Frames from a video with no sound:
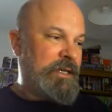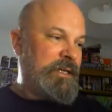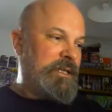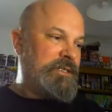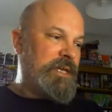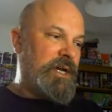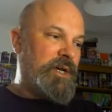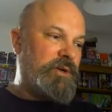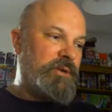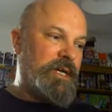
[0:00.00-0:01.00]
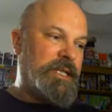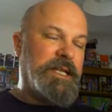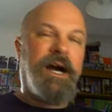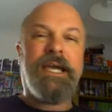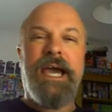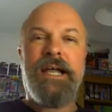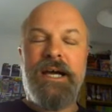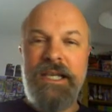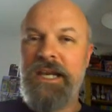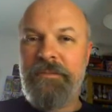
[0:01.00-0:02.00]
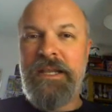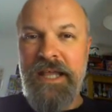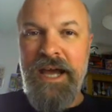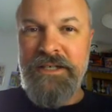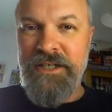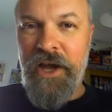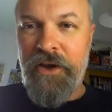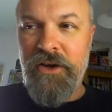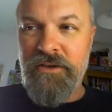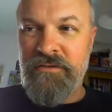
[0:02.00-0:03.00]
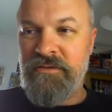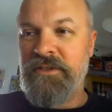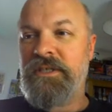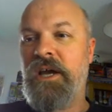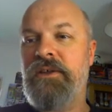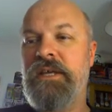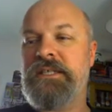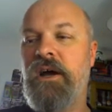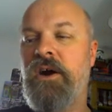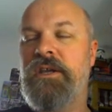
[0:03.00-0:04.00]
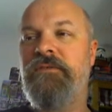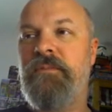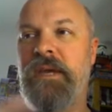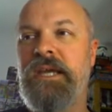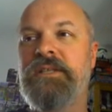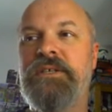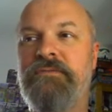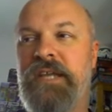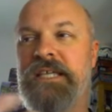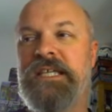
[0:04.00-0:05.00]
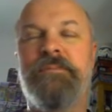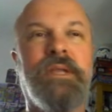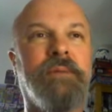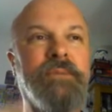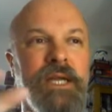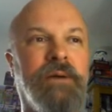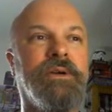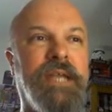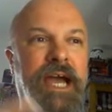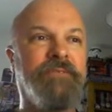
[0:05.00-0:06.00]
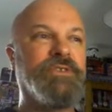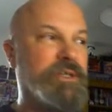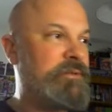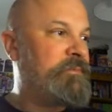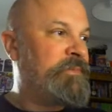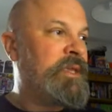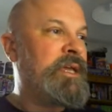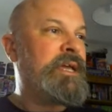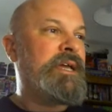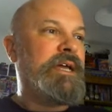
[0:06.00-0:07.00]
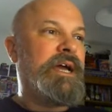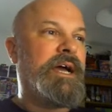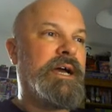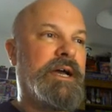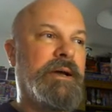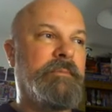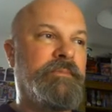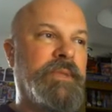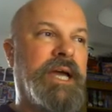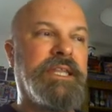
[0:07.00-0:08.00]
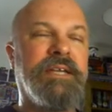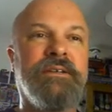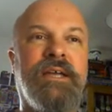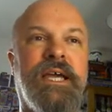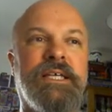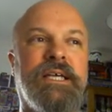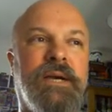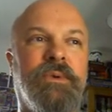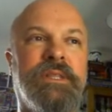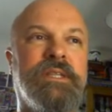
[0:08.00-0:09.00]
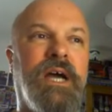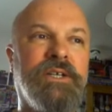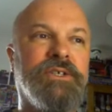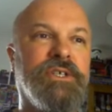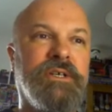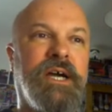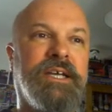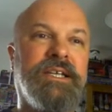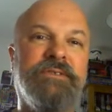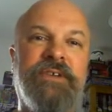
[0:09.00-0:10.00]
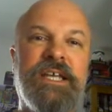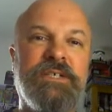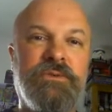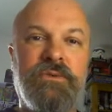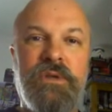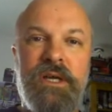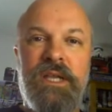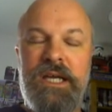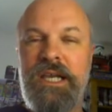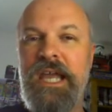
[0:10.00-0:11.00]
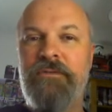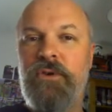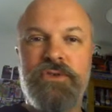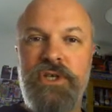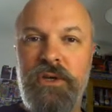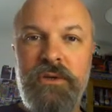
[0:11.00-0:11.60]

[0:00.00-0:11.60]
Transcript: So uh, I get a little bit of that going on. So it's harder for me to release it, but I'm, i know I'm going to have to. Um, and then it, with Dungeon, I could release like a level or two.